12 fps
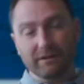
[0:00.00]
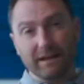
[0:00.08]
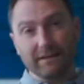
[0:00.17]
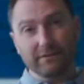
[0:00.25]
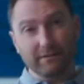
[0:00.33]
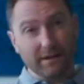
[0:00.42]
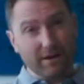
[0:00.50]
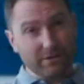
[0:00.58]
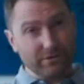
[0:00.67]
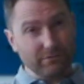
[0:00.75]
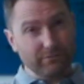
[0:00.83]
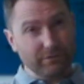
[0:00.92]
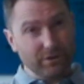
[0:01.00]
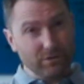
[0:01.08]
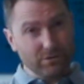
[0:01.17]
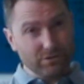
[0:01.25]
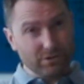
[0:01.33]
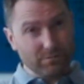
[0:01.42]
laser inertial
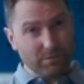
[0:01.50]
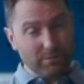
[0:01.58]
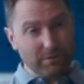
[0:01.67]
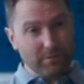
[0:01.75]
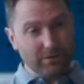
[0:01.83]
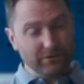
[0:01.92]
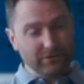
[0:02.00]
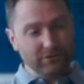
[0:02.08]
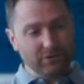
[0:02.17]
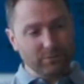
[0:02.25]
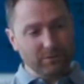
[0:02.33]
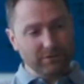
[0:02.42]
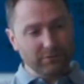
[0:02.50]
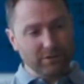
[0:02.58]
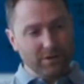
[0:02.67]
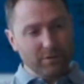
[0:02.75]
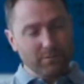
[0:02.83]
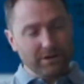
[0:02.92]
fusion, what we want to do is
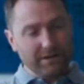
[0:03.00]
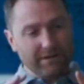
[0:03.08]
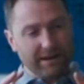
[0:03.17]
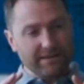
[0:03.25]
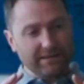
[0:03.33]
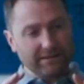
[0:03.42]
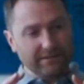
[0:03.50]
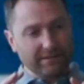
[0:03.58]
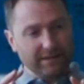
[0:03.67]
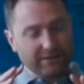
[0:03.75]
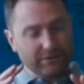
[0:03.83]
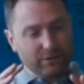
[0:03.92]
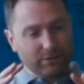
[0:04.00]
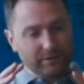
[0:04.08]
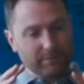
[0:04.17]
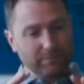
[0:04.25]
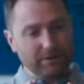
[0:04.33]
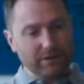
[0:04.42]
we create these things called
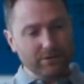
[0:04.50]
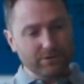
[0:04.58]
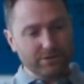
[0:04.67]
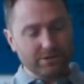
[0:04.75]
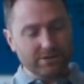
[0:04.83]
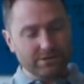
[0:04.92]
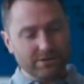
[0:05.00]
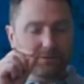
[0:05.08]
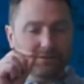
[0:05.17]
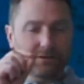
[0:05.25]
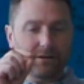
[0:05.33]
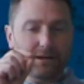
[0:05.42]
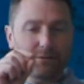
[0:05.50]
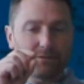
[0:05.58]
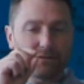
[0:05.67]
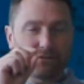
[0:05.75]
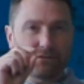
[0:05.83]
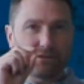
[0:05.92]
implosions. So we start out with
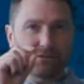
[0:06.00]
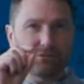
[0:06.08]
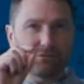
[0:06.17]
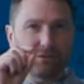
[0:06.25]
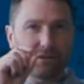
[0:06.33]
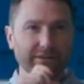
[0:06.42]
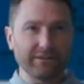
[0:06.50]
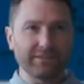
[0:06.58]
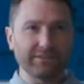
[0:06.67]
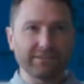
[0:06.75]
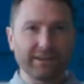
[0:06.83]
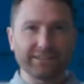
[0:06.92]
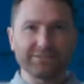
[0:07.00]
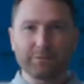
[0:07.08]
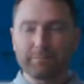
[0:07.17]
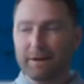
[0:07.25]
a sphere the size of a